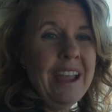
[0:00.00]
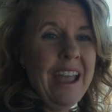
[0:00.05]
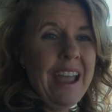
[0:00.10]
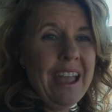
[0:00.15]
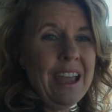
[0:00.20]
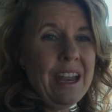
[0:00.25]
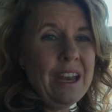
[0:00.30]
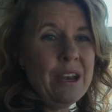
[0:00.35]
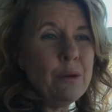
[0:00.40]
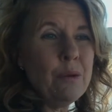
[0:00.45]

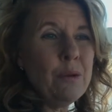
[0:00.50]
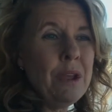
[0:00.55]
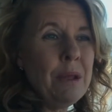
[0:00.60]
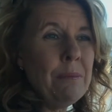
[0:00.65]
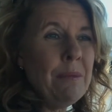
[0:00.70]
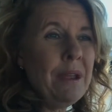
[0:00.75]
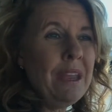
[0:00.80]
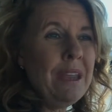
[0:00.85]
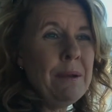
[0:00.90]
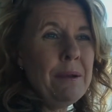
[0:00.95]
And
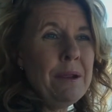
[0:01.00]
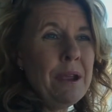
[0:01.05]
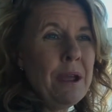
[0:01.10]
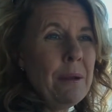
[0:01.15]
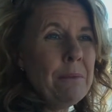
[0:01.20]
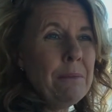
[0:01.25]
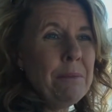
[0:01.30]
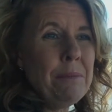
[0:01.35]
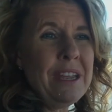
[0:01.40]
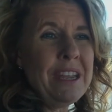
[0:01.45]
it may
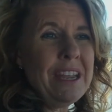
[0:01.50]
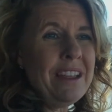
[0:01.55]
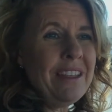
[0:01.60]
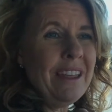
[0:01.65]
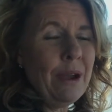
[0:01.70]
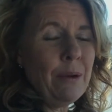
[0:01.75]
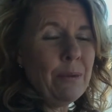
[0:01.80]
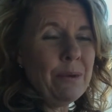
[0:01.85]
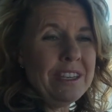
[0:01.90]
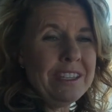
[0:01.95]
be
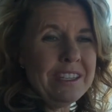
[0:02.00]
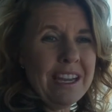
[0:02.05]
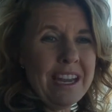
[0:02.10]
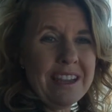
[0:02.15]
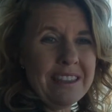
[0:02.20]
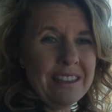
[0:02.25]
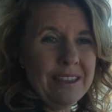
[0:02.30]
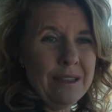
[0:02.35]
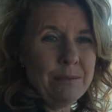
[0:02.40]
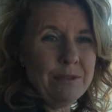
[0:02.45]
that we
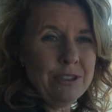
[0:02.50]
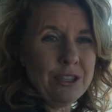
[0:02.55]
take them